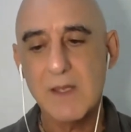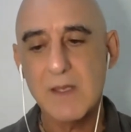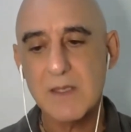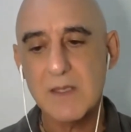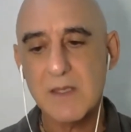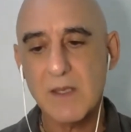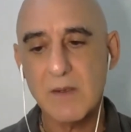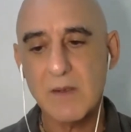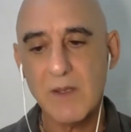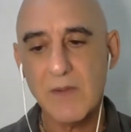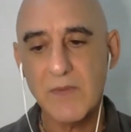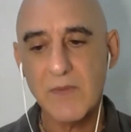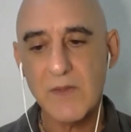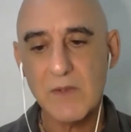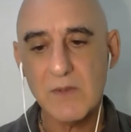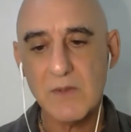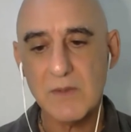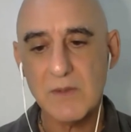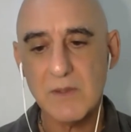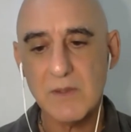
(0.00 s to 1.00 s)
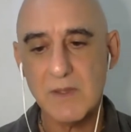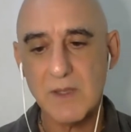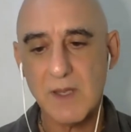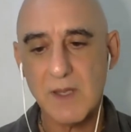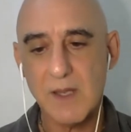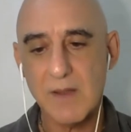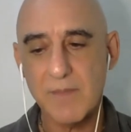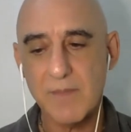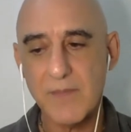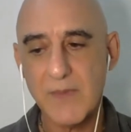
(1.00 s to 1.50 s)
So if you're
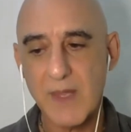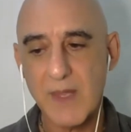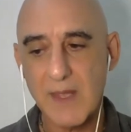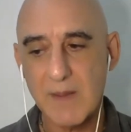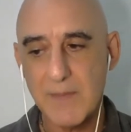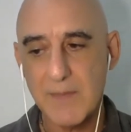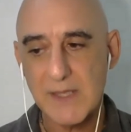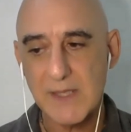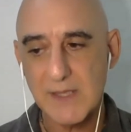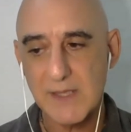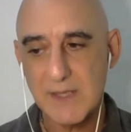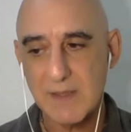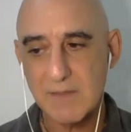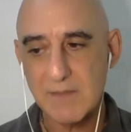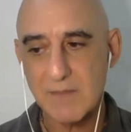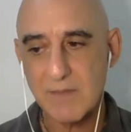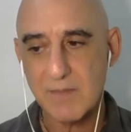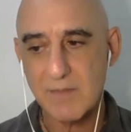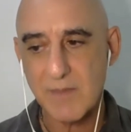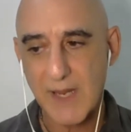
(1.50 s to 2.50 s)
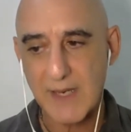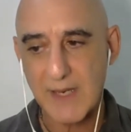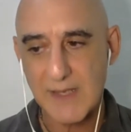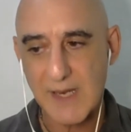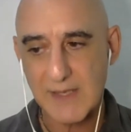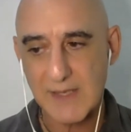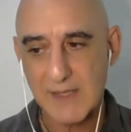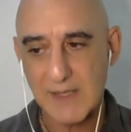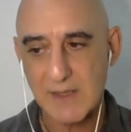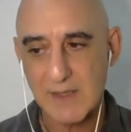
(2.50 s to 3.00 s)
emitting
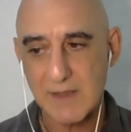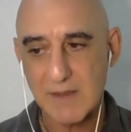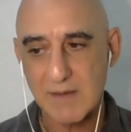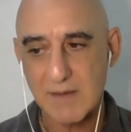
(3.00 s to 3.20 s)
magnetic